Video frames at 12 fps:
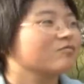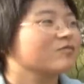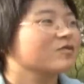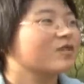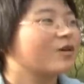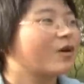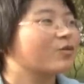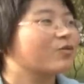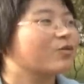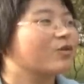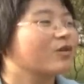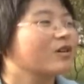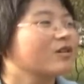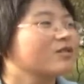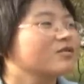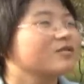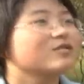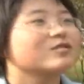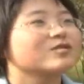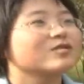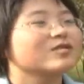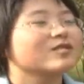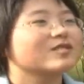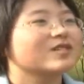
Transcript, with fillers: Professor Qian broke through many